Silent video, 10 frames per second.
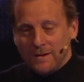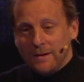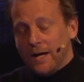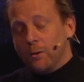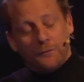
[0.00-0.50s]

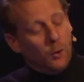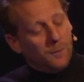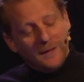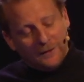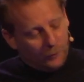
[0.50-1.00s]
don't know, if you
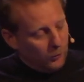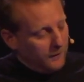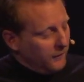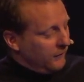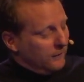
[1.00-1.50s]
open that door
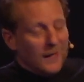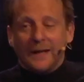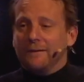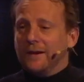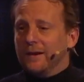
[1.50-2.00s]
and there's a
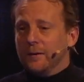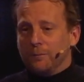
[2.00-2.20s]
lion there and it